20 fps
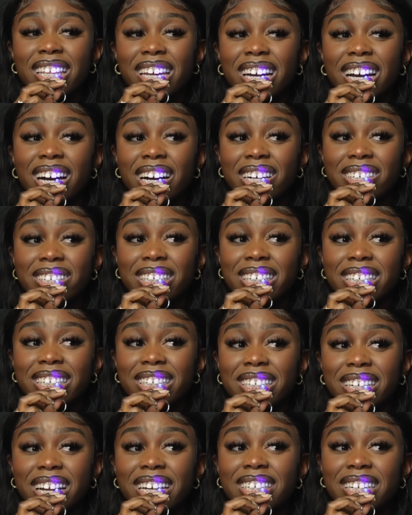the
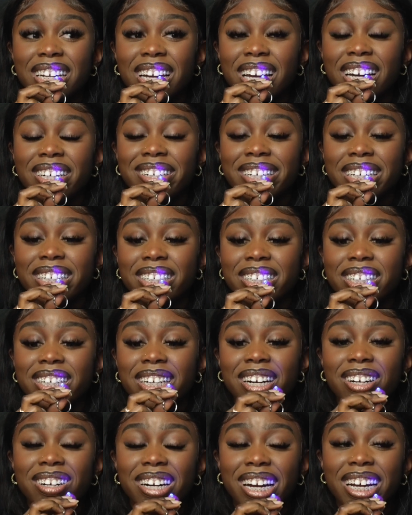average. That's the average for
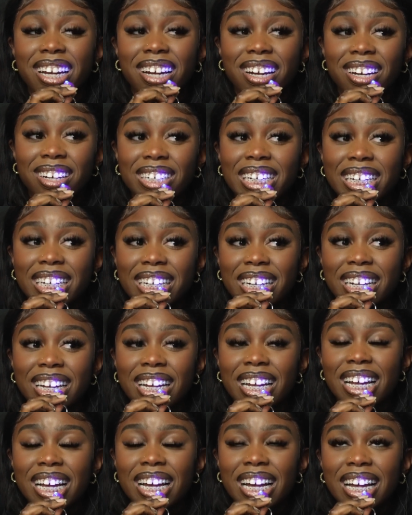a regular one,
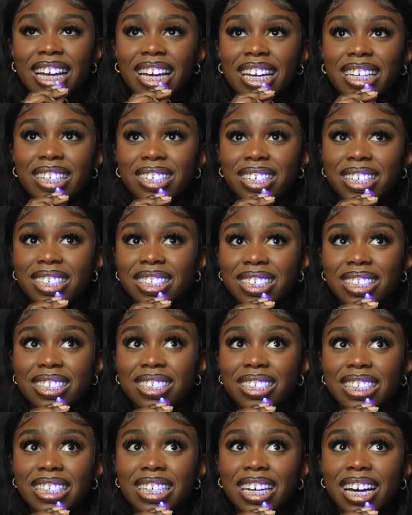mm-hmm. and you can
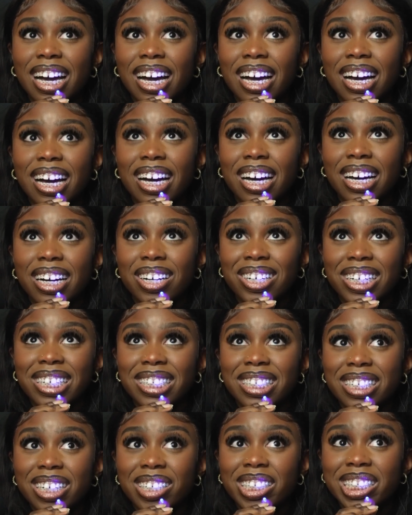see uh
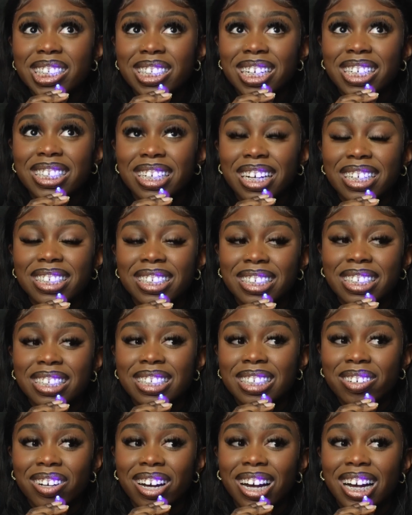one gem starts at
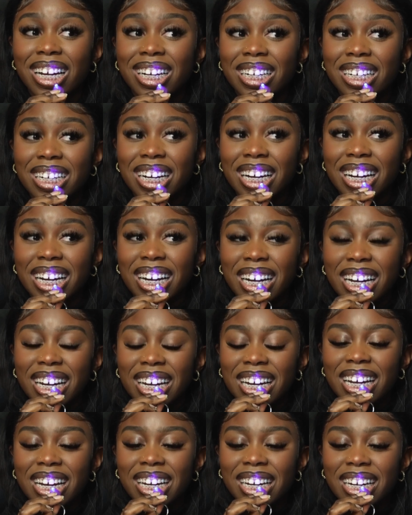sixty five. Yeah.
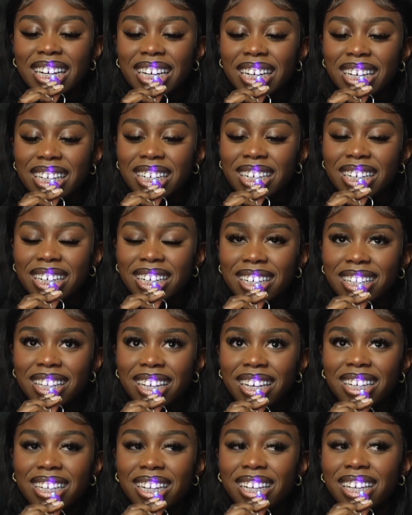And then the other
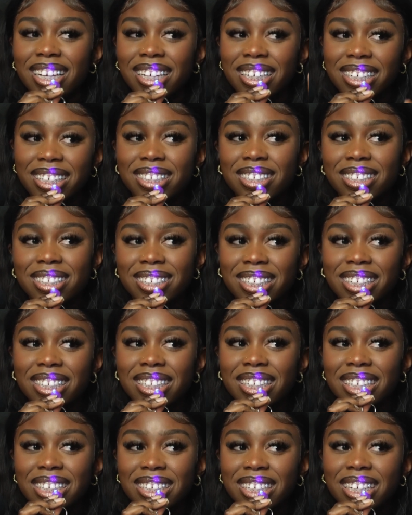like the
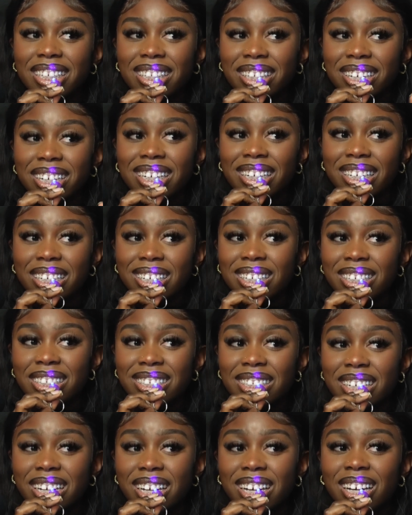additional is like thirty
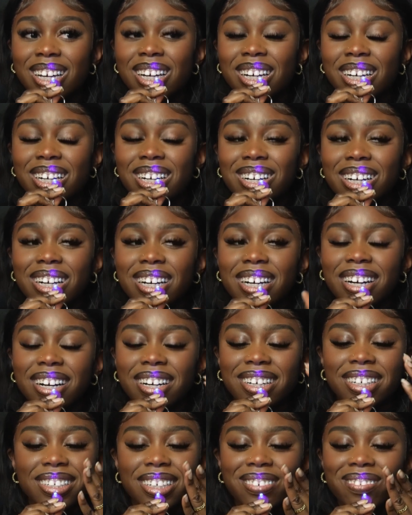each
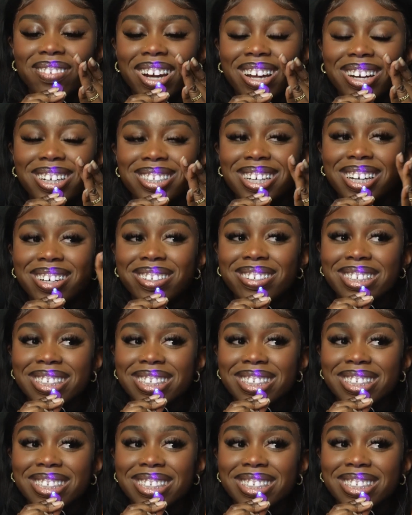uh, but I also have